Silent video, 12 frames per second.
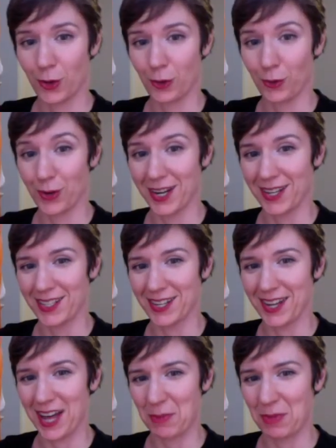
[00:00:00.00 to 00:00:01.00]
Greetings,
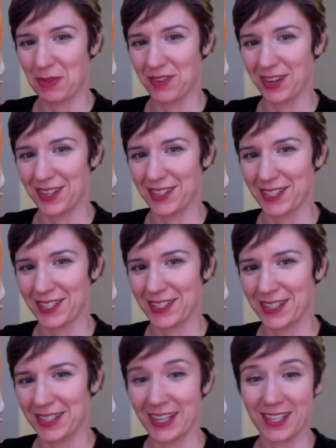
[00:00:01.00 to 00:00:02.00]
anatomy fans.
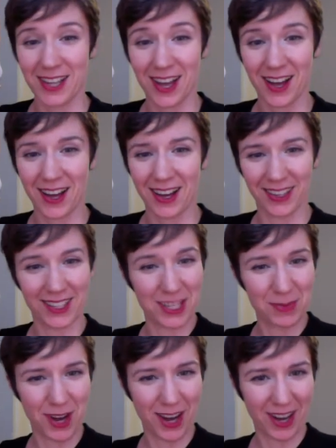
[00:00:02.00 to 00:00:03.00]
It is I, Lissa
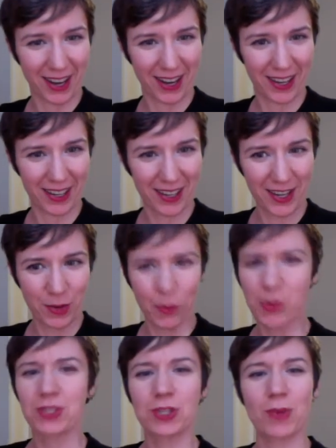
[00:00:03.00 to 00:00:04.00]
Mahalik,
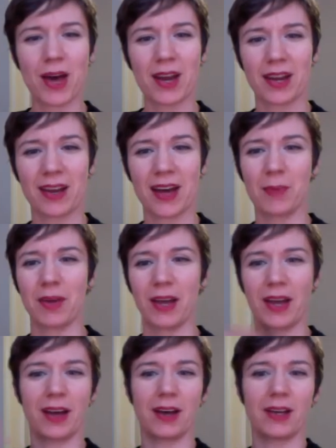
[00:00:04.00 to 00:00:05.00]
with Somatic Anatomy
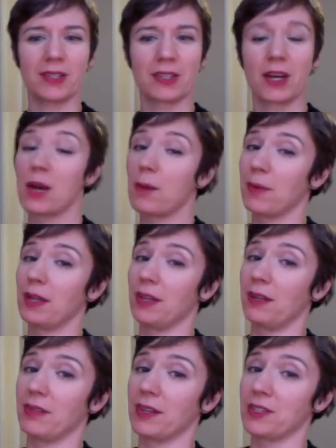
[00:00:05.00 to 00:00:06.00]
and my
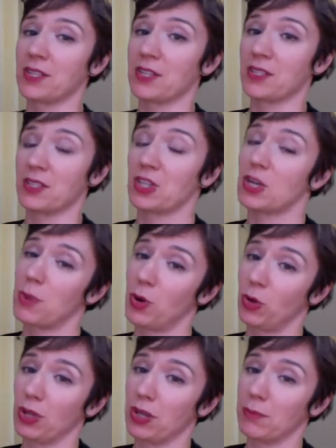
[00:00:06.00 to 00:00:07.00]
lovely assistant,
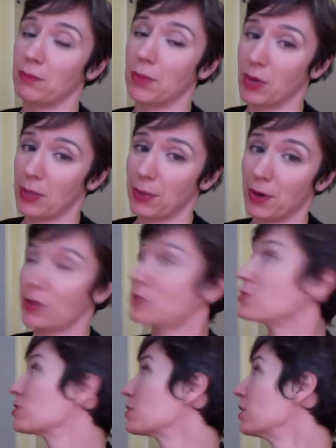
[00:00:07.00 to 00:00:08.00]
Napoleon Bony
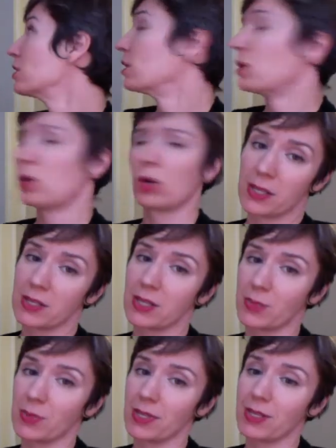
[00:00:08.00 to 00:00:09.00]
Parts, or at least his
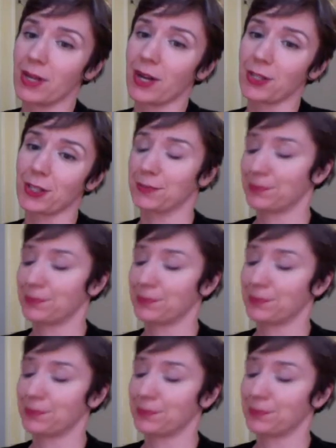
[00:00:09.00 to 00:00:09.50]
midsection.